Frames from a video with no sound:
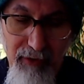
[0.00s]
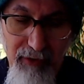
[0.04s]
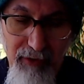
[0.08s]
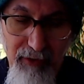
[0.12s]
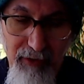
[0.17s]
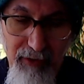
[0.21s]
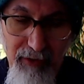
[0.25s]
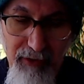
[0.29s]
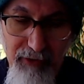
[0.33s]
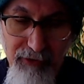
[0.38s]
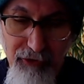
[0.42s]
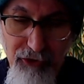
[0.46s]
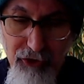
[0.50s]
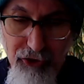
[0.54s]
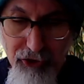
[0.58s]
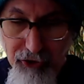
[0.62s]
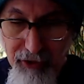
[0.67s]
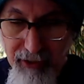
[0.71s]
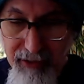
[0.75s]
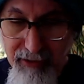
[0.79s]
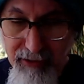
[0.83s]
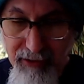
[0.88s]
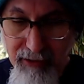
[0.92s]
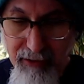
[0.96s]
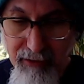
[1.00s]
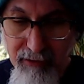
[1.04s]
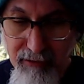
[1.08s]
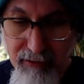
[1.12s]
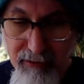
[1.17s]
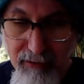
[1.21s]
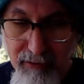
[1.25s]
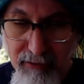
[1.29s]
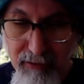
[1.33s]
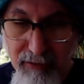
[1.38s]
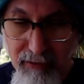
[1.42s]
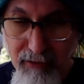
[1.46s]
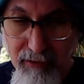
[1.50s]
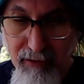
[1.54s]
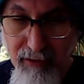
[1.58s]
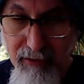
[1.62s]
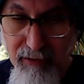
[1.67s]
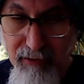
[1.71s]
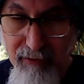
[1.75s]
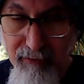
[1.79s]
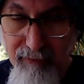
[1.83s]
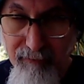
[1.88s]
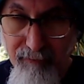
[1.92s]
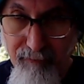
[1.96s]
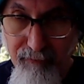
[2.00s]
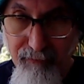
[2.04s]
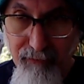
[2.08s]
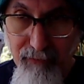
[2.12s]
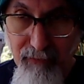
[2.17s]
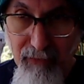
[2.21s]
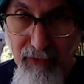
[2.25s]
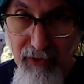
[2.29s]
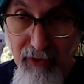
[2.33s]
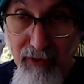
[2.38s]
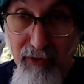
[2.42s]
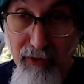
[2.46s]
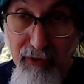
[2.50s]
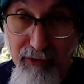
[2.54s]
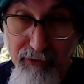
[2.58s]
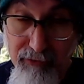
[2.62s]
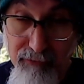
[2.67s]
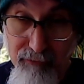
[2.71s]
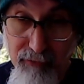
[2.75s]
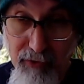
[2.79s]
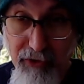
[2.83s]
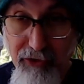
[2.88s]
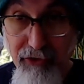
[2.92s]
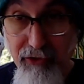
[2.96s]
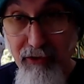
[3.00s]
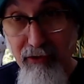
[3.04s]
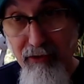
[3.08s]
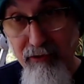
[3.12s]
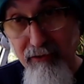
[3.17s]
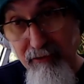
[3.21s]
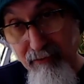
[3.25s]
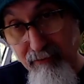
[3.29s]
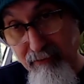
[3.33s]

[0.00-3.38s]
on China, um, on Russia,